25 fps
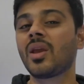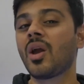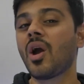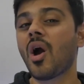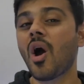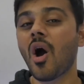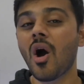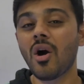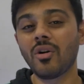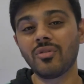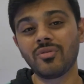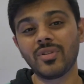
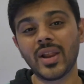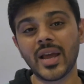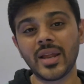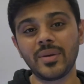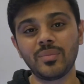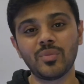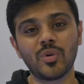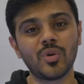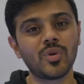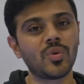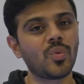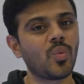Offline
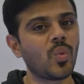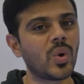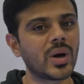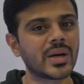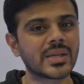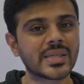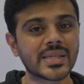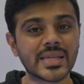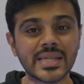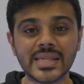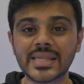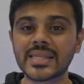mode
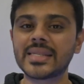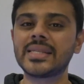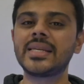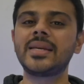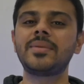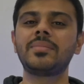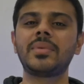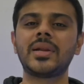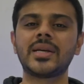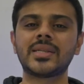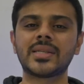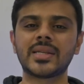works
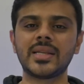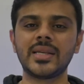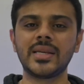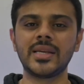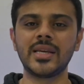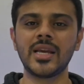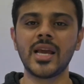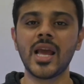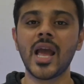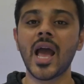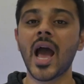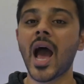seamlessly,
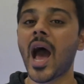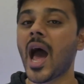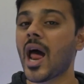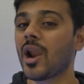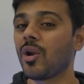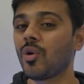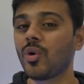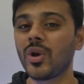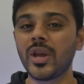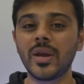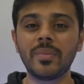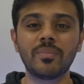
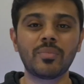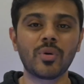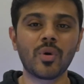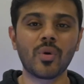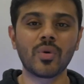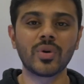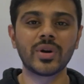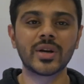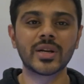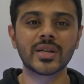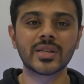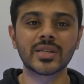allowing
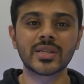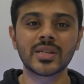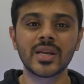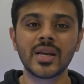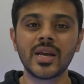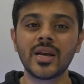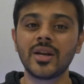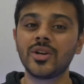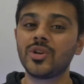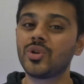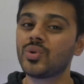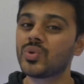progress
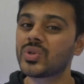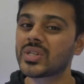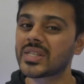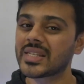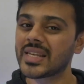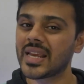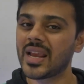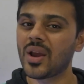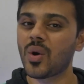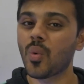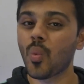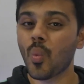to
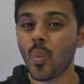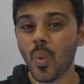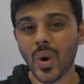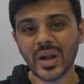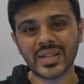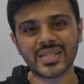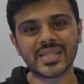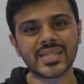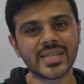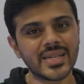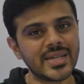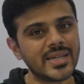sync
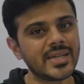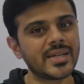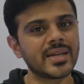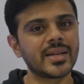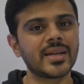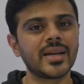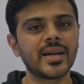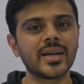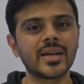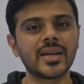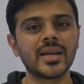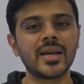once
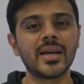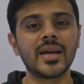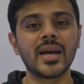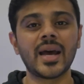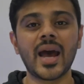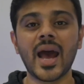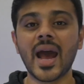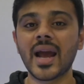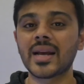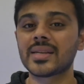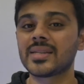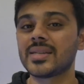internet
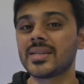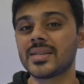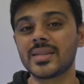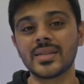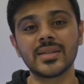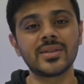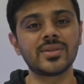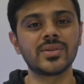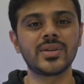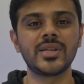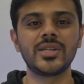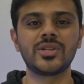access
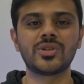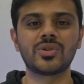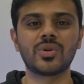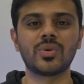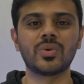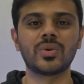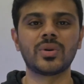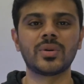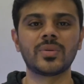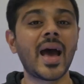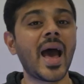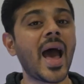is restored.
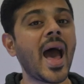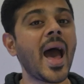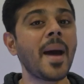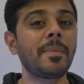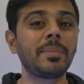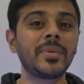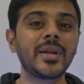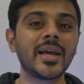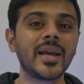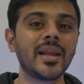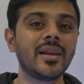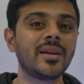The app
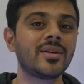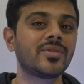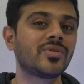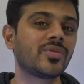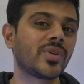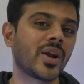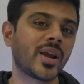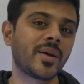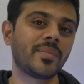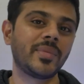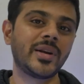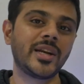tailored
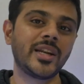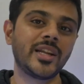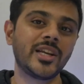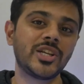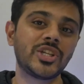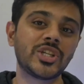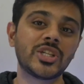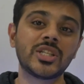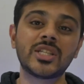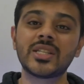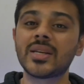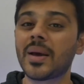
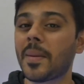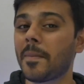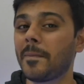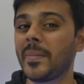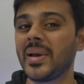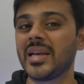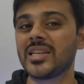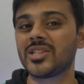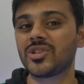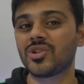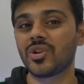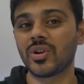recommendations
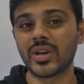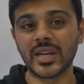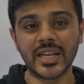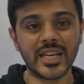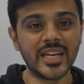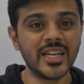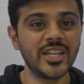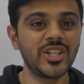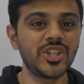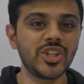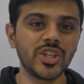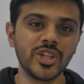based on
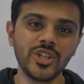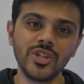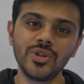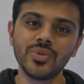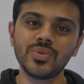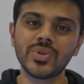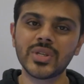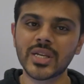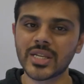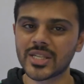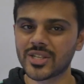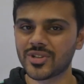each
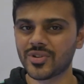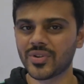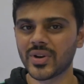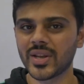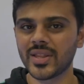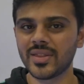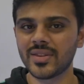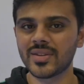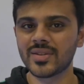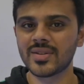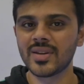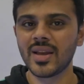user's
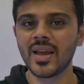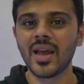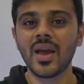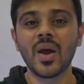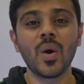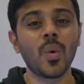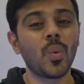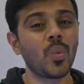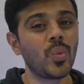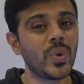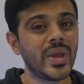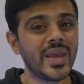strength,
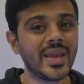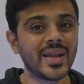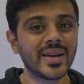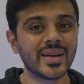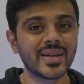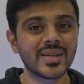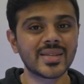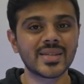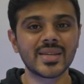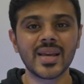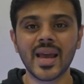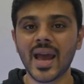
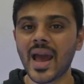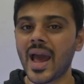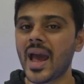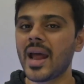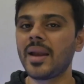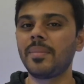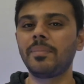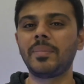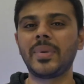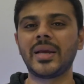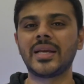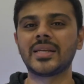weakness,
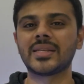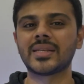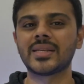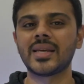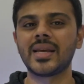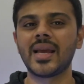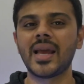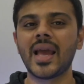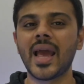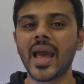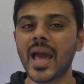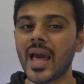and pace,
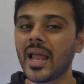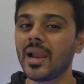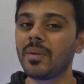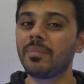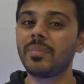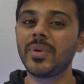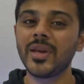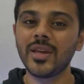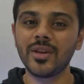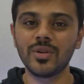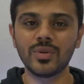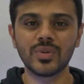
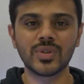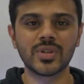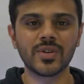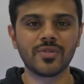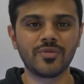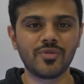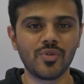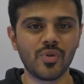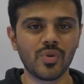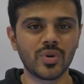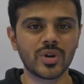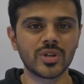helping users
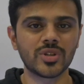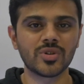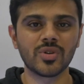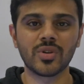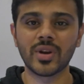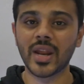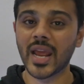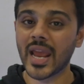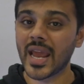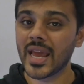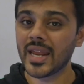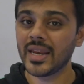focus on
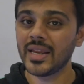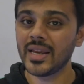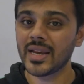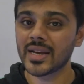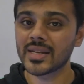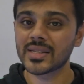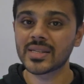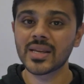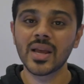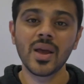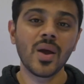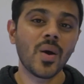
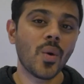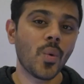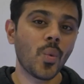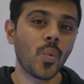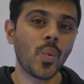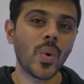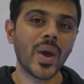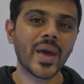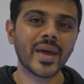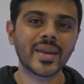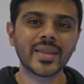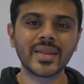areas
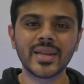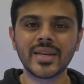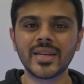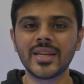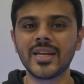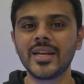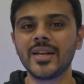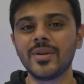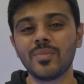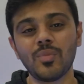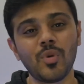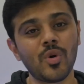where they
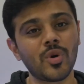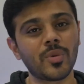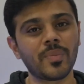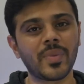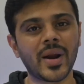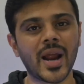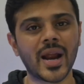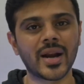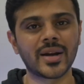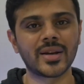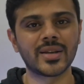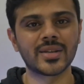need more
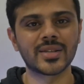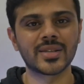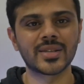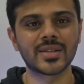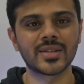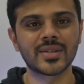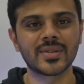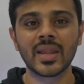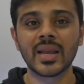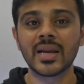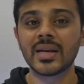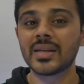practice.
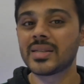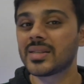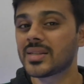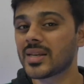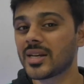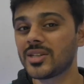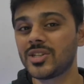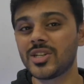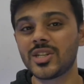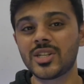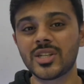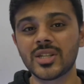
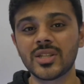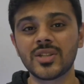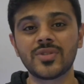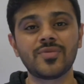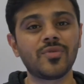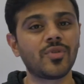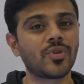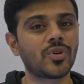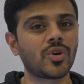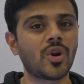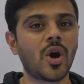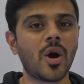Suggestions
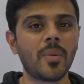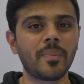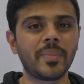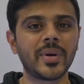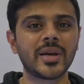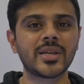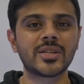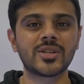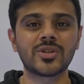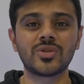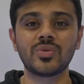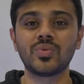for
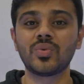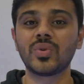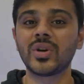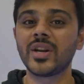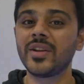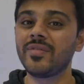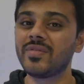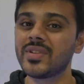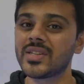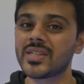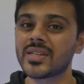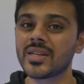topics to
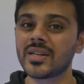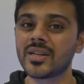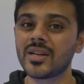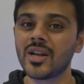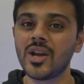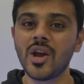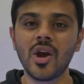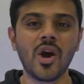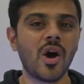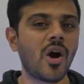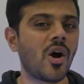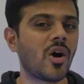revisit
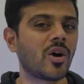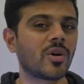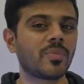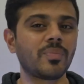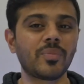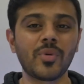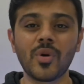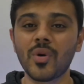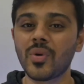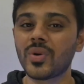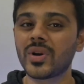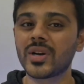or
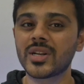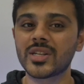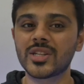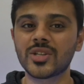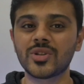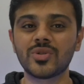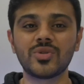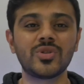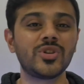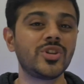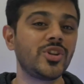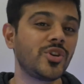progress
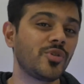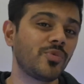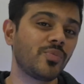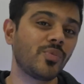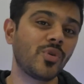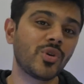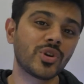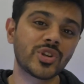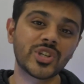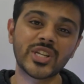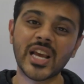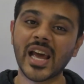to new
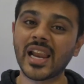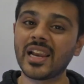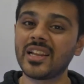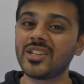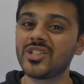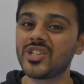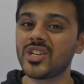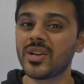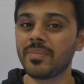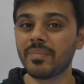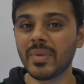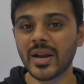more
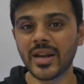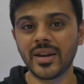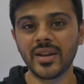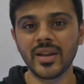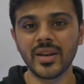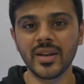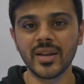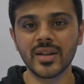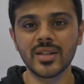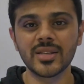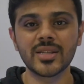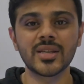challenging
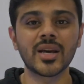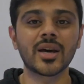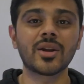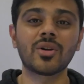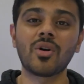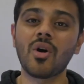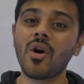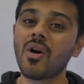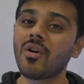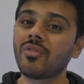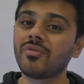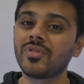materials are
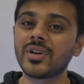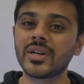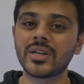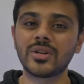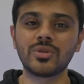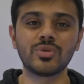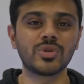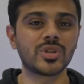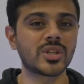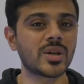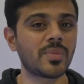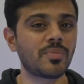offered to
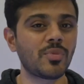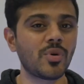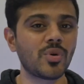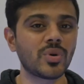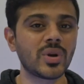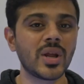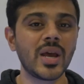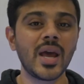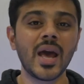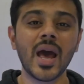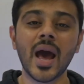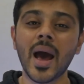support
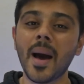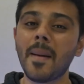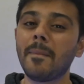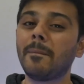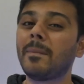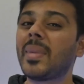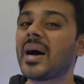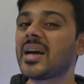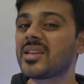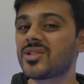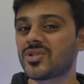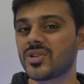a
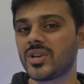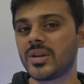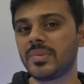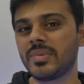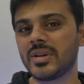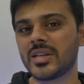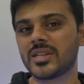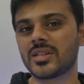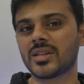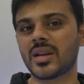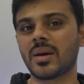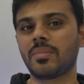
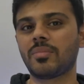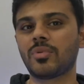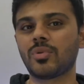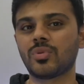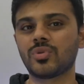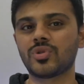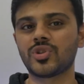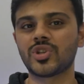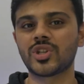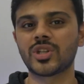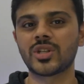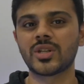mastery-based
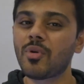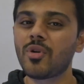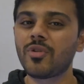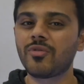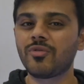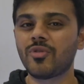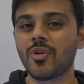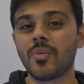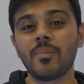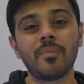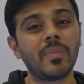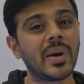approach. Support
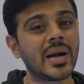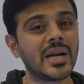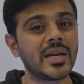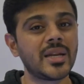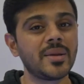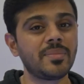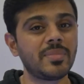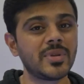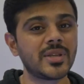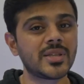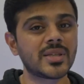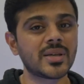for
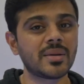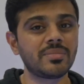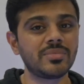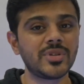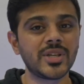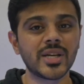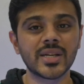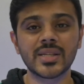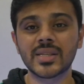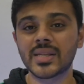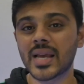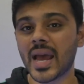multiple
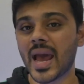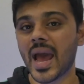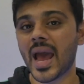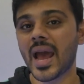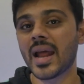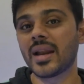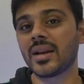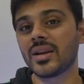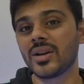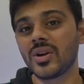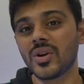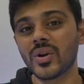subjects
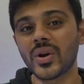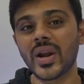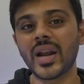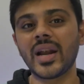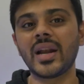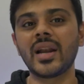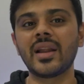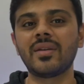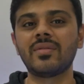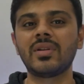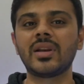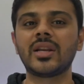and grade
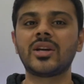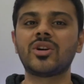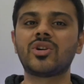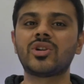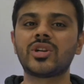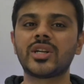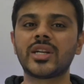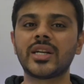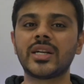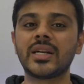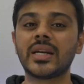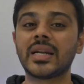level
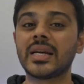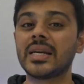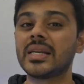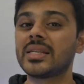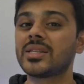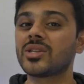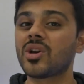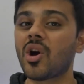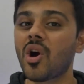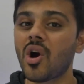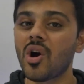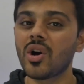content
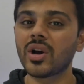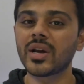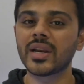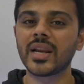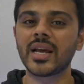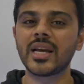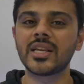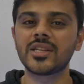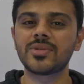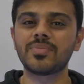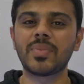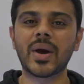is
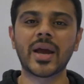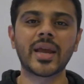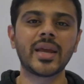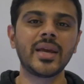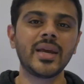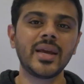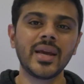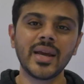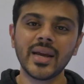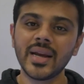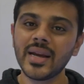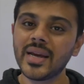organized by
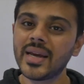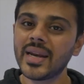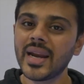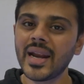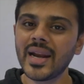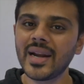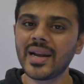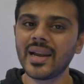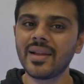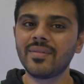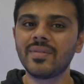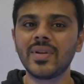
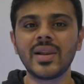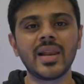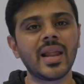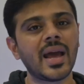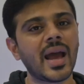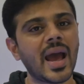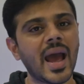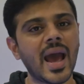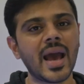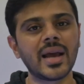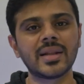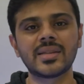grade level
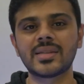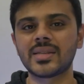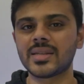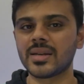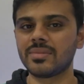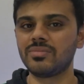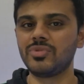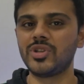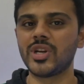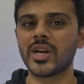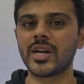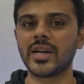and
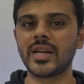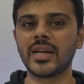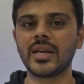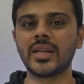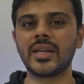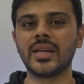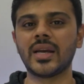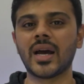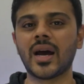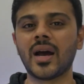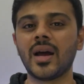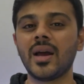subject
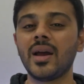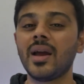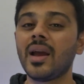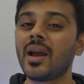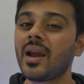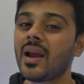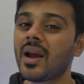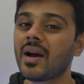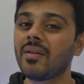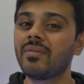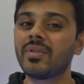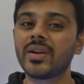area,
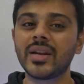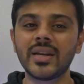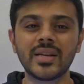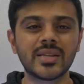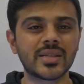covering